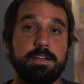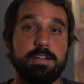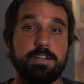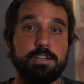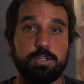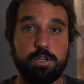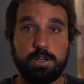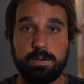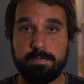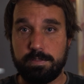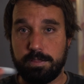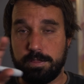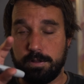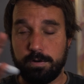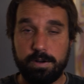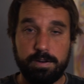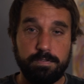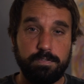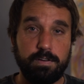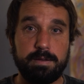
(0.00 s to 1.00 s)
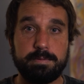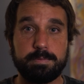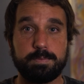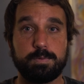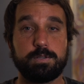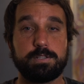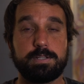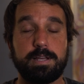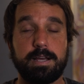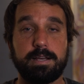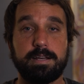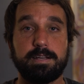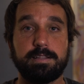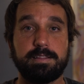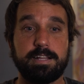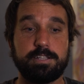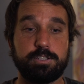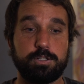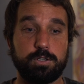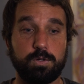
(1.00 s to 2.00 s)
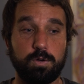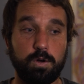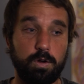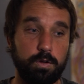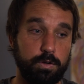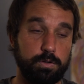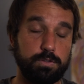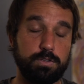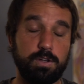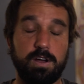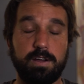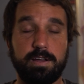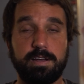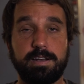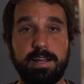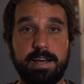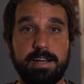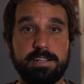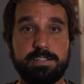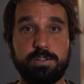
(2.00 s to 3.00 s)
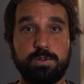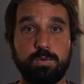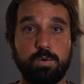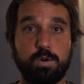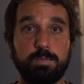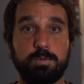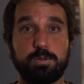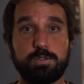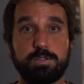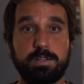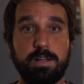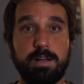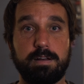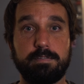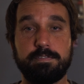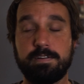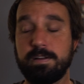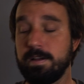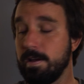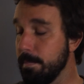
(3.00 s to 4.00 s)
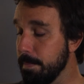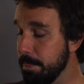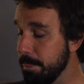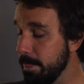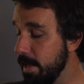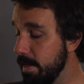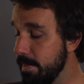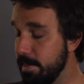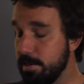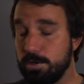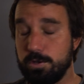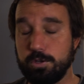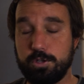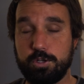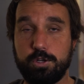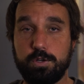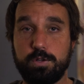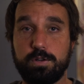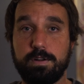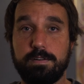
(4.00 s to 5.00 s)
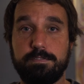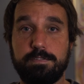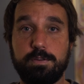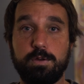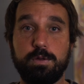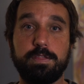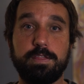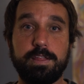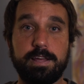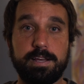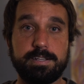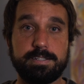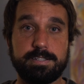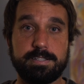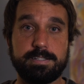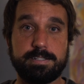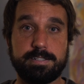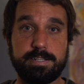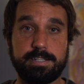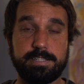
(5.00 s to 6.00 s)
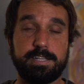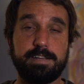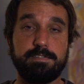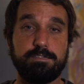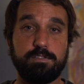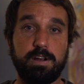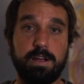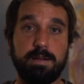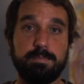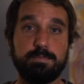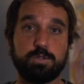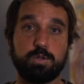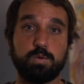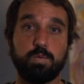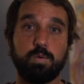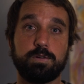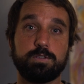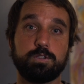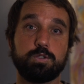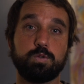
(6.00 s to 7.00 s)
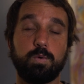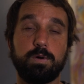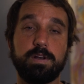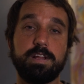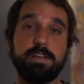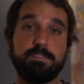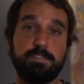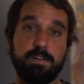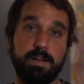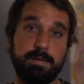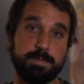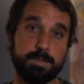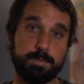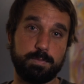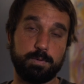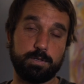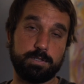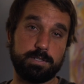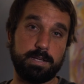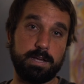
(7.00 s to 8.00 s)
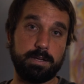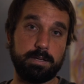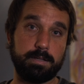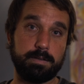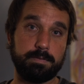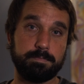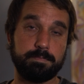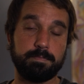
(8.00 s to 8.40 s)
So you have 30 frames per second, that's all your talking heads and normal stuff. And then you shoot a few things in 60 frames or 120 frames per second.